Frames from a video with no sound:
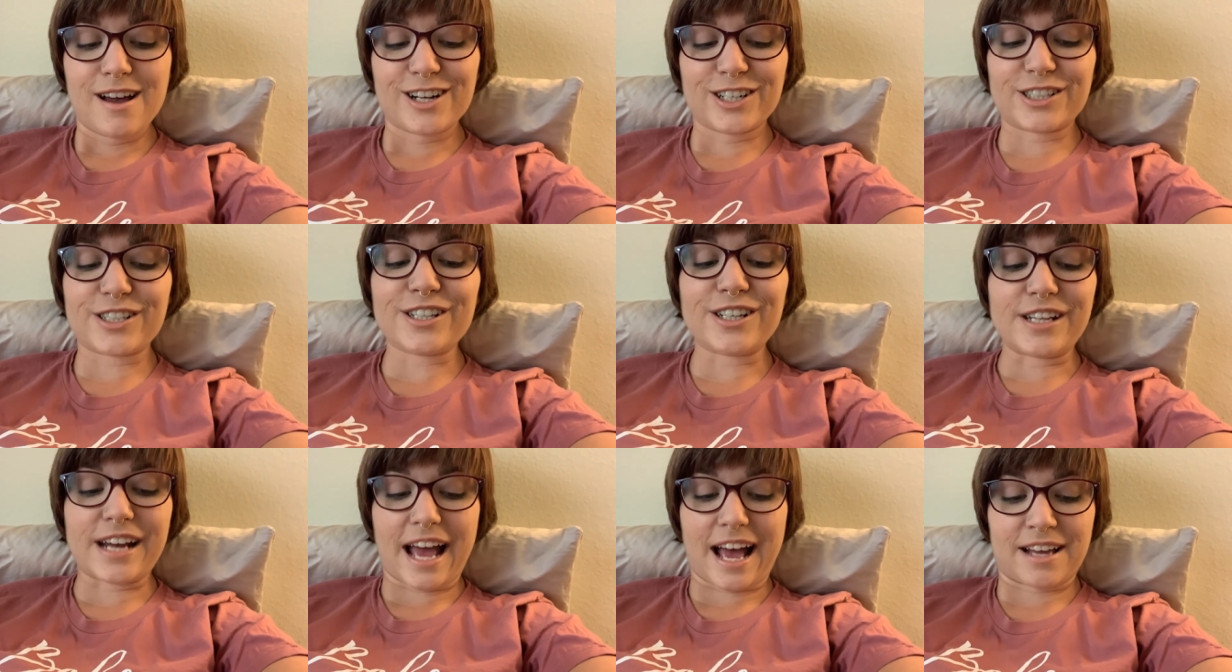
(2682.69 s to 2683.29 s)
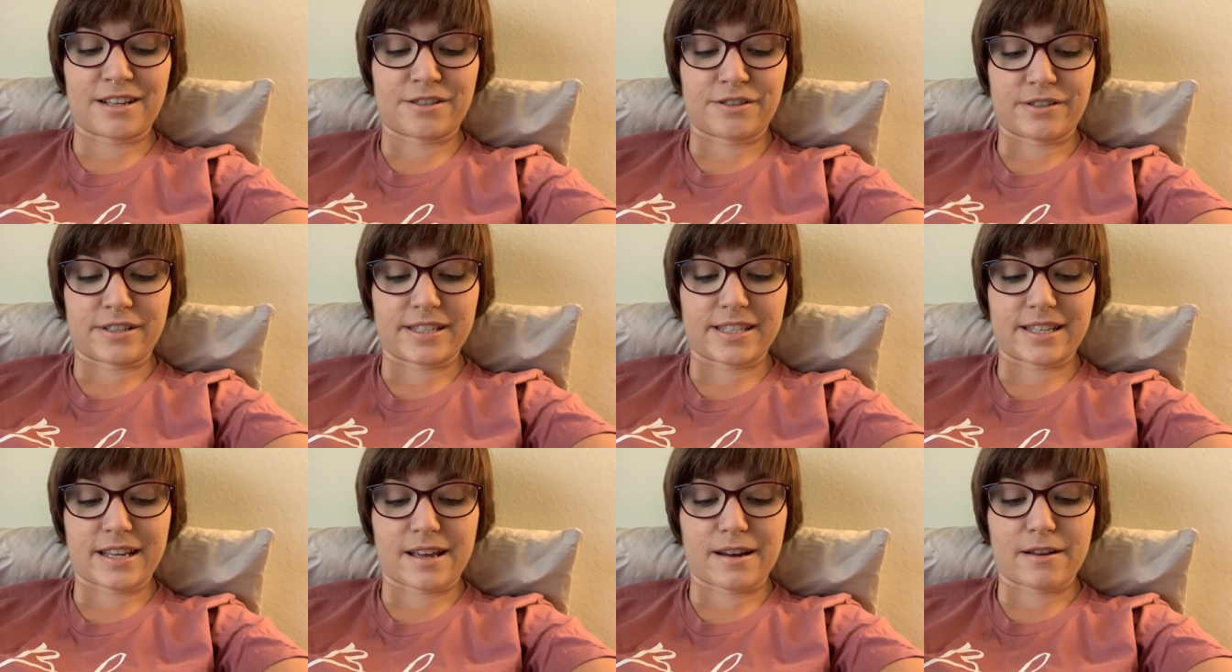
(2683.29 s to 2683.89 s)
Good,
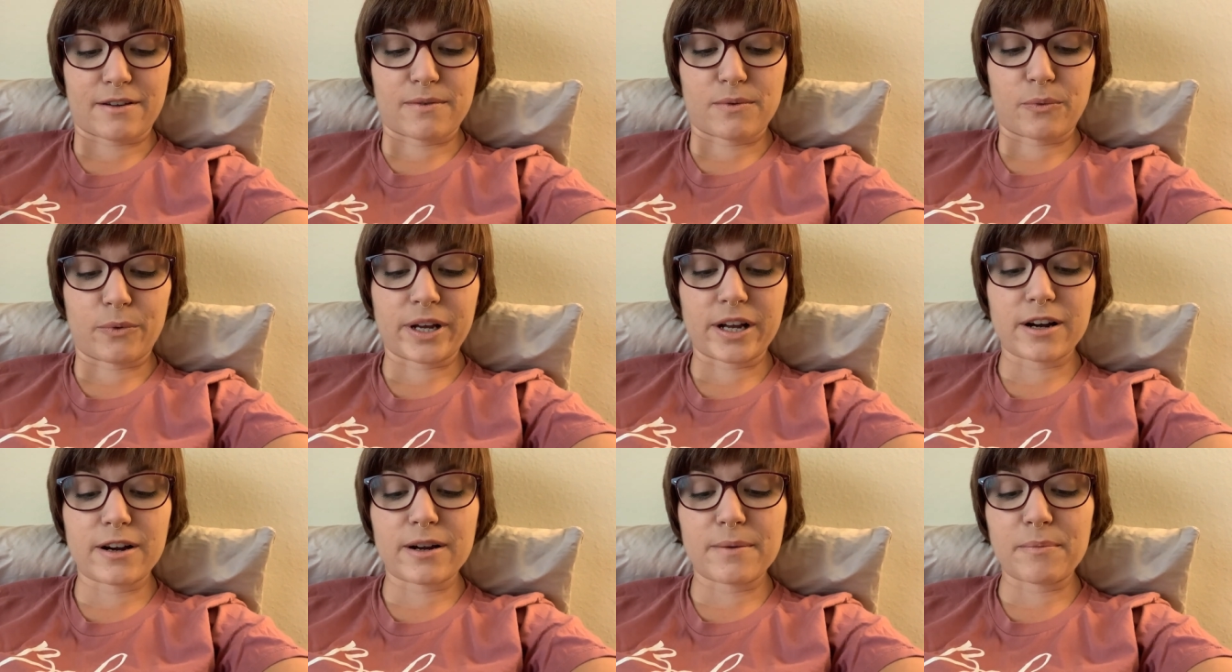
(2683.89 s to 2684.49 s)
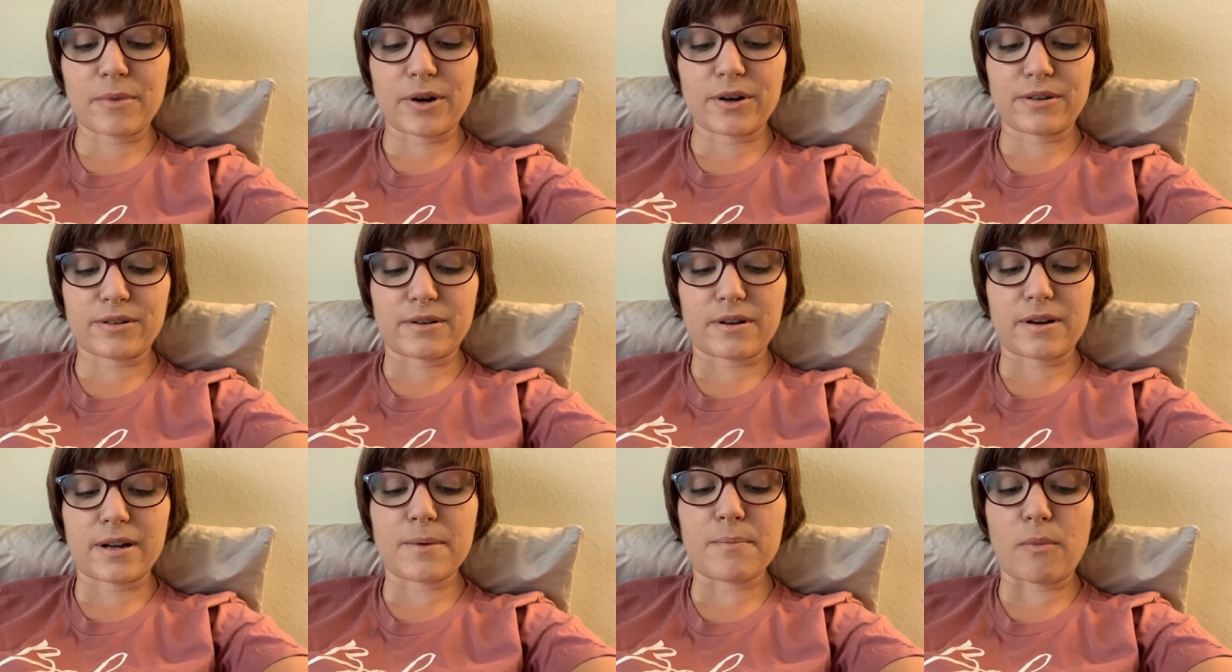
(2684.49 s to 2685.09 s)
Asterin said. We are
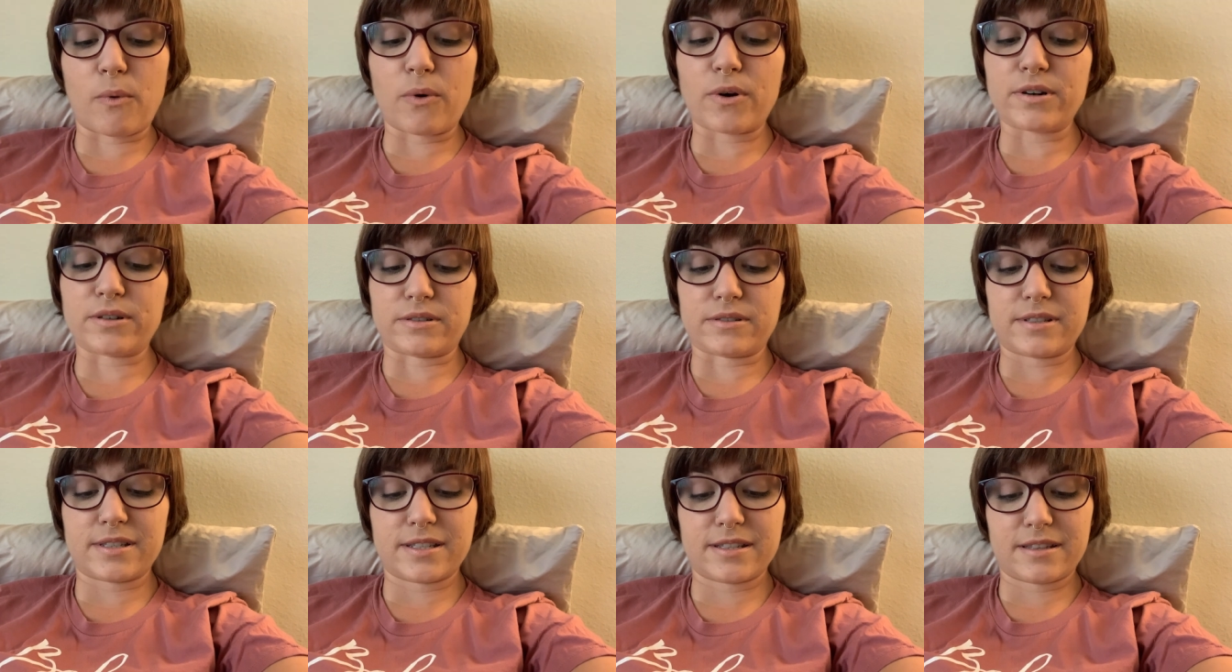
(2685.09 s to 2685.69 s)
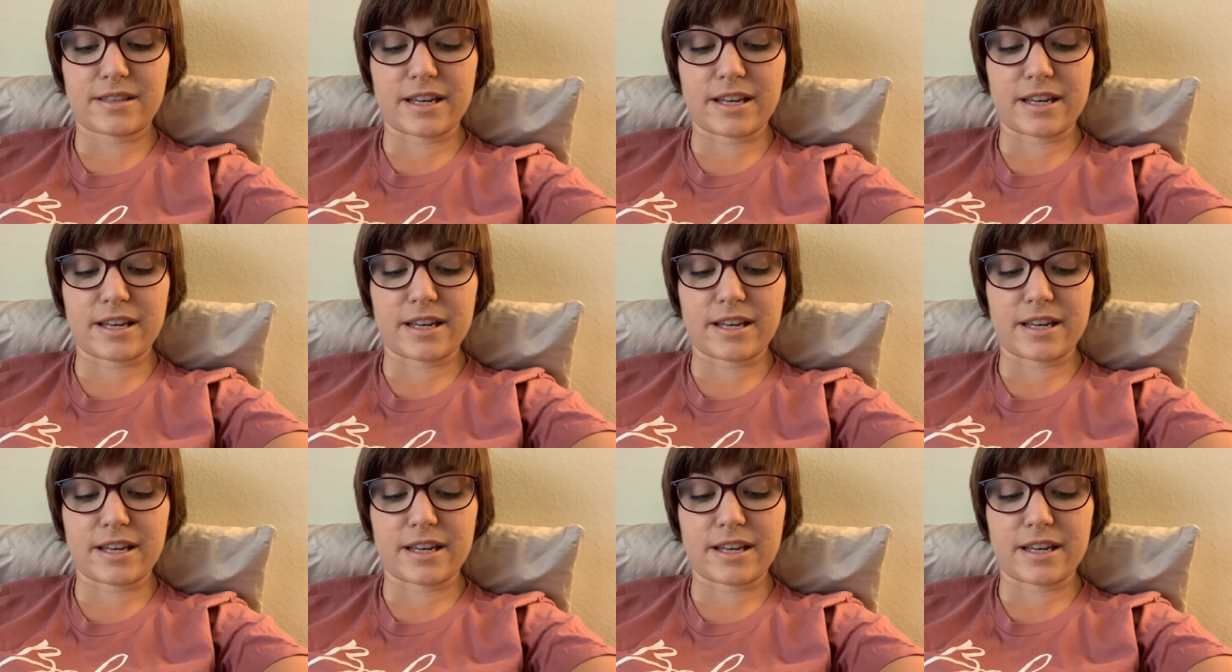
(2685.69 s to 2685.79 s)
immortals.